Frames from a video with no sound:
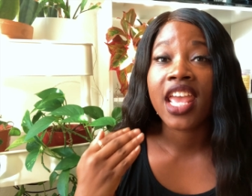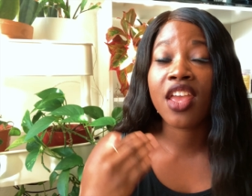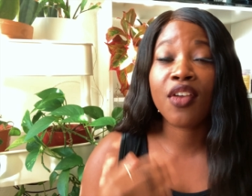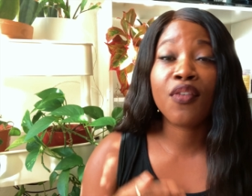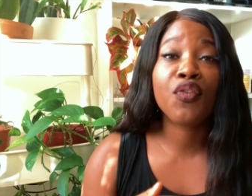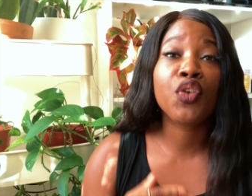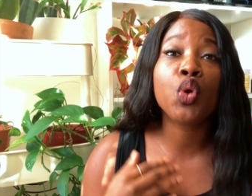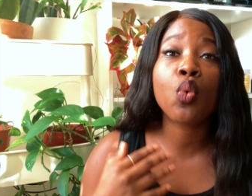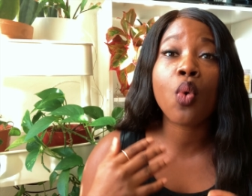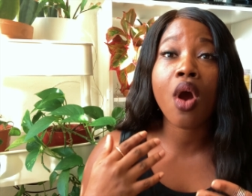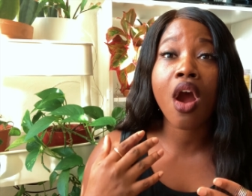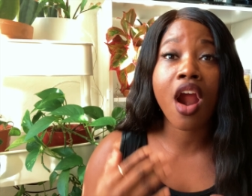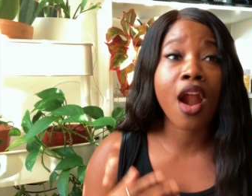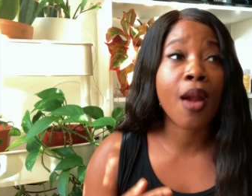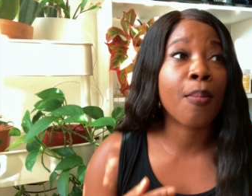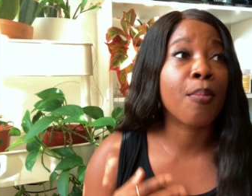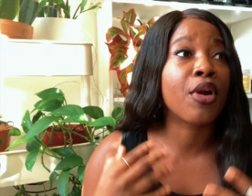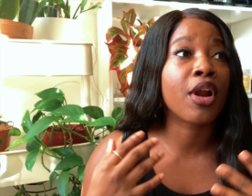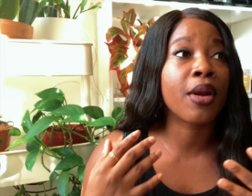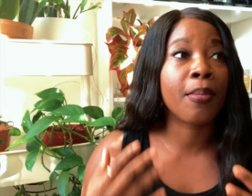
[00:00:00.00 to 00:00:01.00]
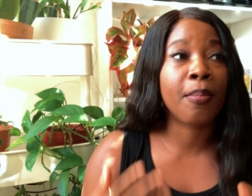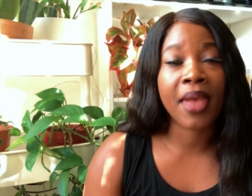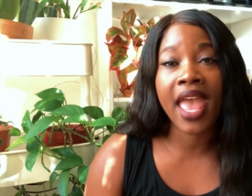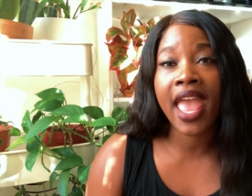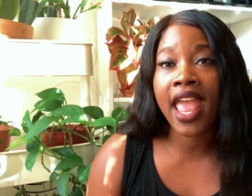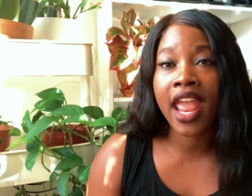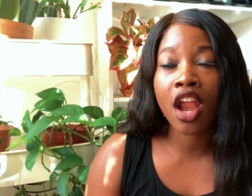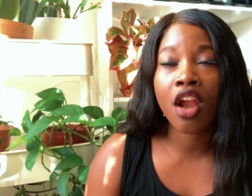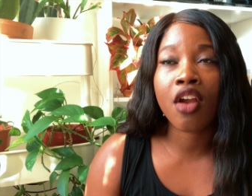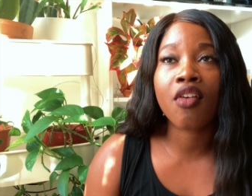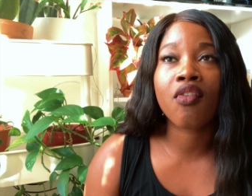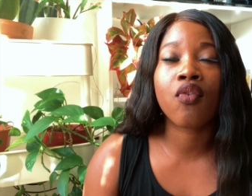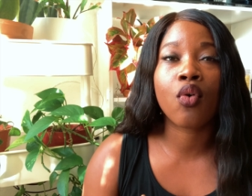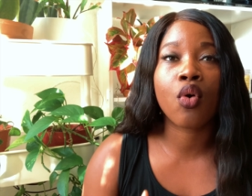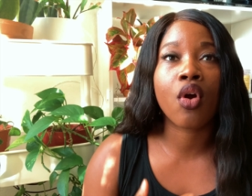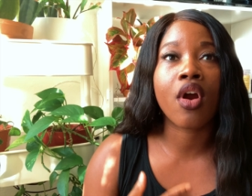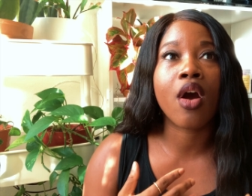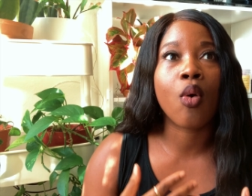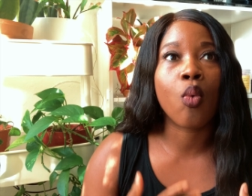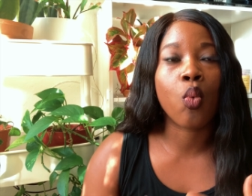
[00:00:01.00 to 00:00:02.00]
If you are prepared
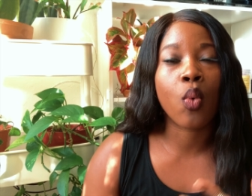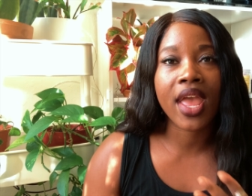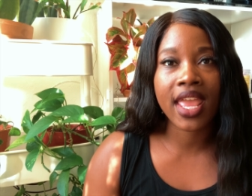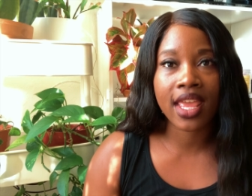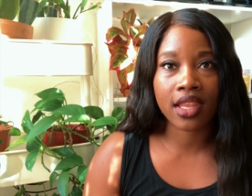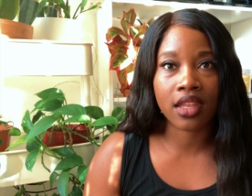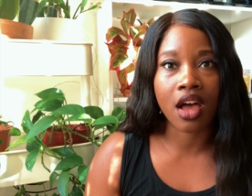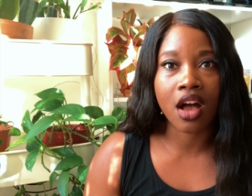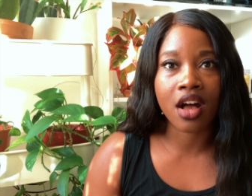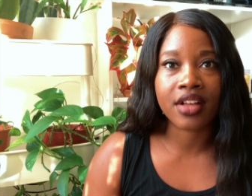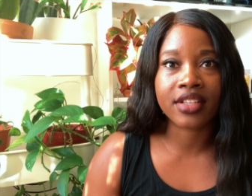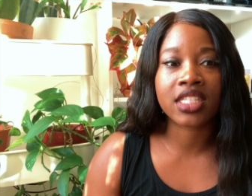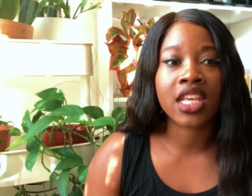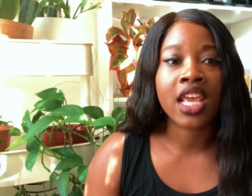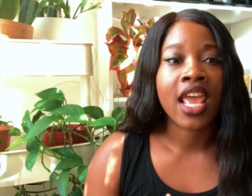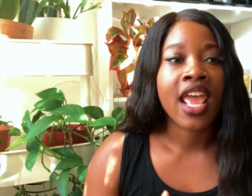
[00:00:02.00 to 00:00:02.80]
for a weight loss,